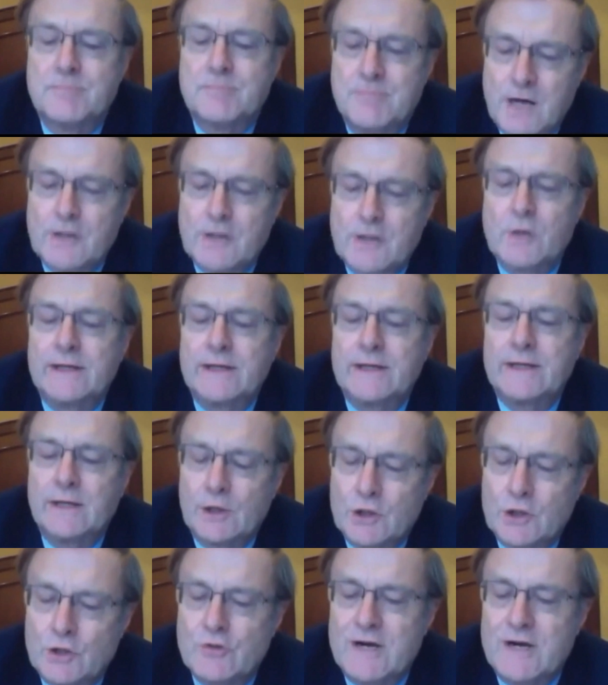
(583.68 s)

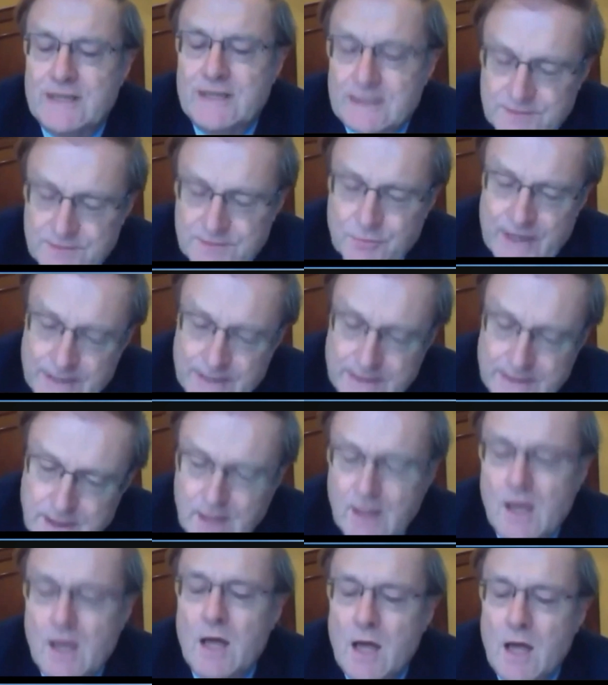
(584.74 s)
borrowing credit
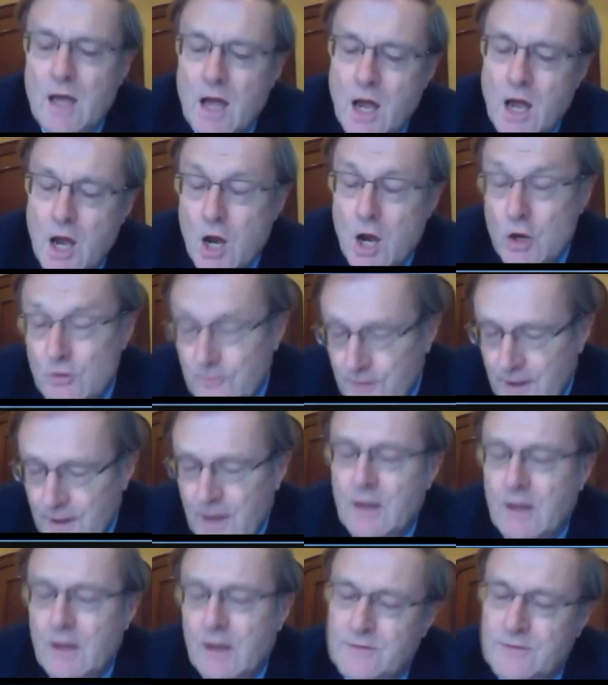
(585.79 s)
spread
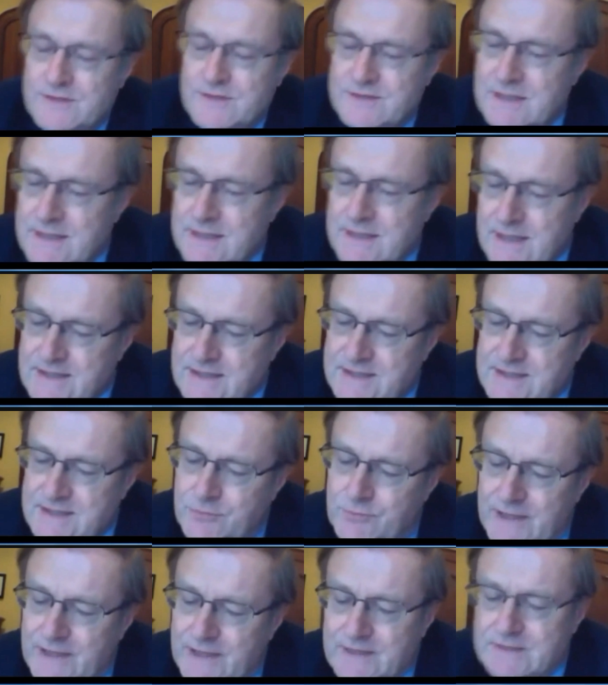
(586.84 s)
over the C D S
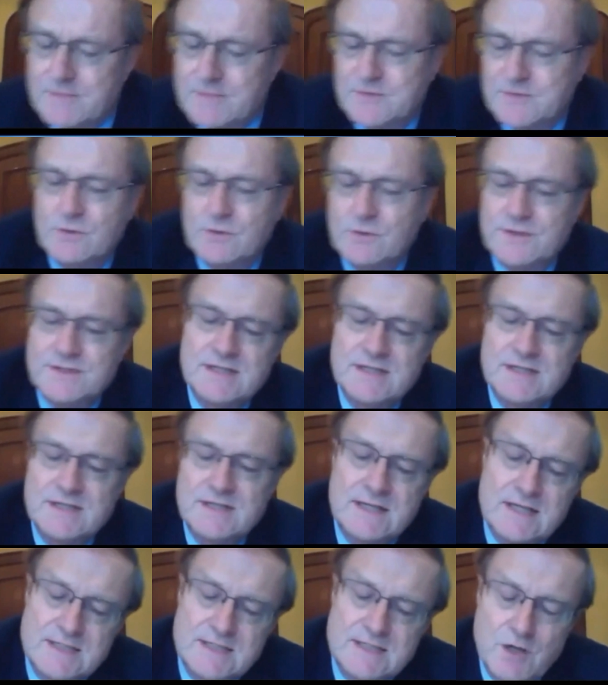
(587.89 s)
spread, sometimes called the
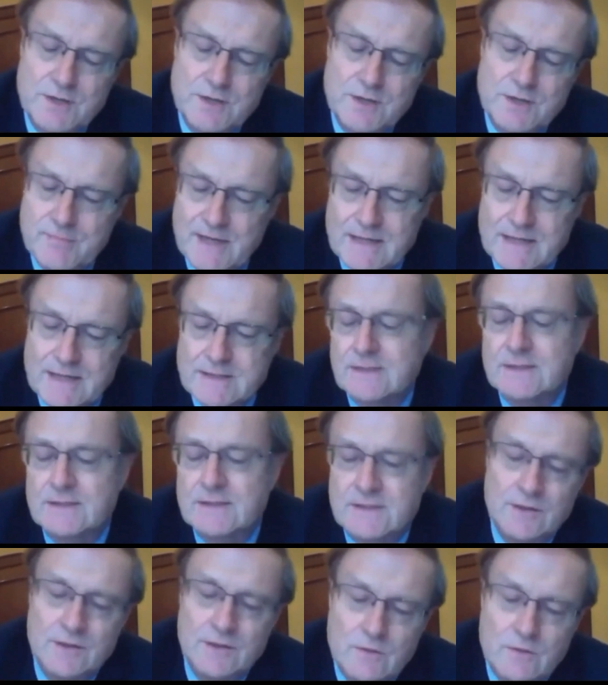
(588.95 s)
C D S bond basis.